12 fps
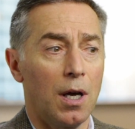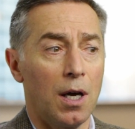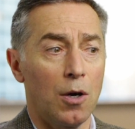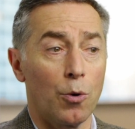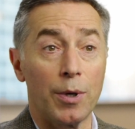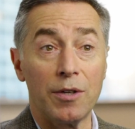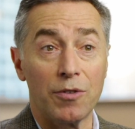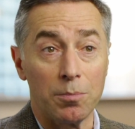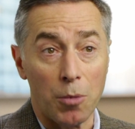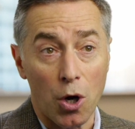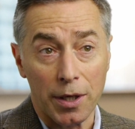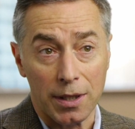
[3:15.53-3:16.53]
uh, or even
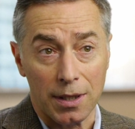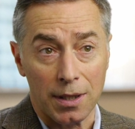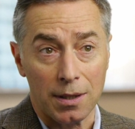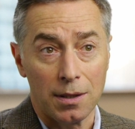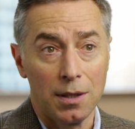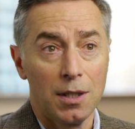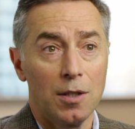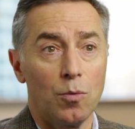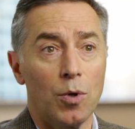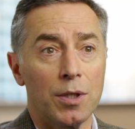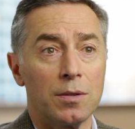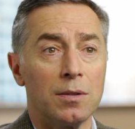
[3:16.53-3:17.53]
marketing,
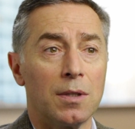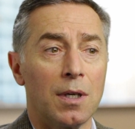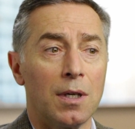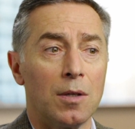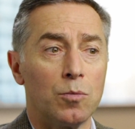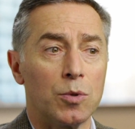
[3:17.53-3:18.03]
one uh,